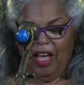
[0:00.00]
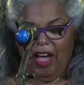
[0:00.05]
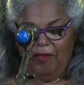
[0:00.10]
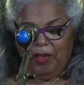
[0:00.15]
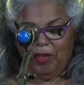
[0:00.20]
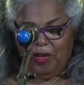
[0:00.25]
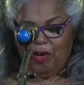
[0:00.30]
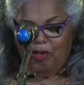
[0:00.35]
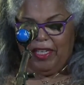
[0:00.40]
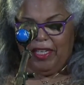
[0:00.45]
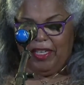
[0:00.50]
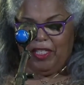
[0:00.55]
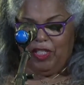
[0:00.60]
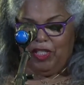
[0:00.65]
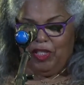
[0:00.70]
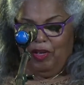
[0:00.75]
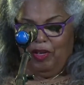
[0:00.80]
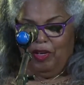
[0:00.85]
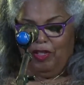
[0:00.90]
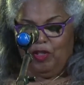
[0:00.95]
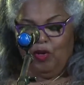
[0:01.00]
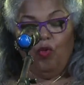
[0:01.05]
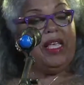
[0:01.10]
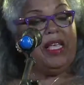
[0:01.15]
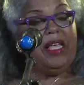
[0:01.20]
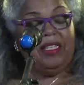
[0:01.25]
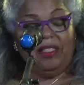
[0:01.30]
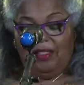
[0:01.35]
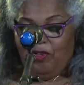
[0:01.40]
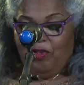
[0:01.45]
of the Christchurch
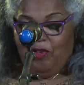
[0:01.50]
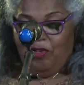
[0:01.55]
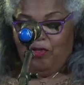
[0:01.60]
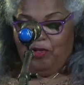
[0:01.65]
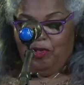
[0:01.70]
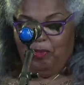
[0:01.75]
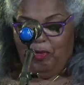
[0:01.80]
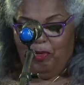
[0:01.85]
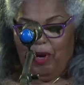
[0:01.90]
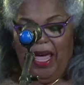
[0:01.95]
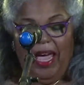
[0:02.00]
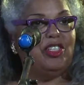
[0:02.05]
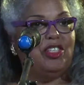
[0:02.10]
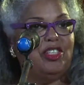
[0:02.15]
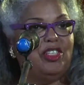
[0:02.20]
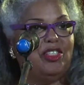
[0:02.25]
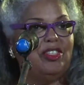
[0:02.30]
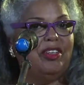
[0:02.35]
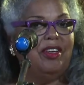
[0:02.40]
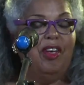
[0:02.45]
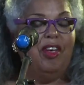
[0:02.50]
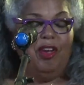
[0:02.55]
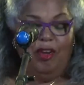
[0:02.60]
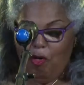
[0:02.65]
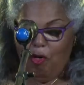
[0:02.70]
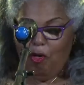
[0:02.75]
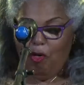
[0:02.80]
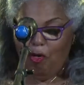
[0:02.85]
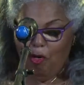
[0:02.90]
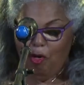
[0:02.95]
West Central branch
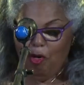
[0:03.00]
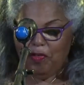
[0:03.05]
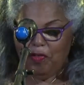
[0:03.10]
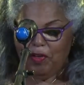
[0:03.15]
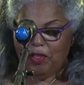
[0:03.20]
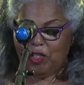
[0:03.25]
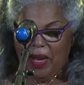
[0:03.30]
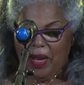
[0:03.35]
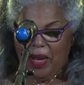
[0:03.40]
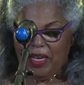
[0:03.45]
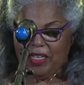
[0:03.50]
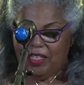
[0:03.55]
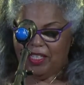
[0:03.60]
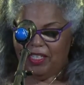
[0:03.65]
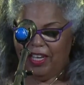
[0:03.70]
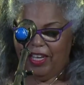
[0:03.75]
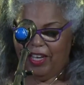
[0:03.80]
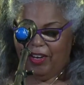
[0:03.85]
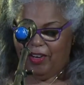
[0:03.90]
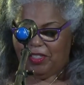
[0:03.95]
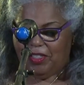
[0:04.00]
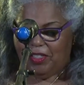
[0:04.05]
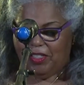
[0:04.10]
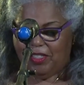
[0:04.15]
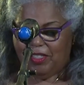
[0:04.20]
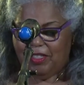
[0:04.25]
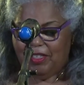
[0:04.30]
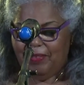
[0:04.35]
for over 20 years.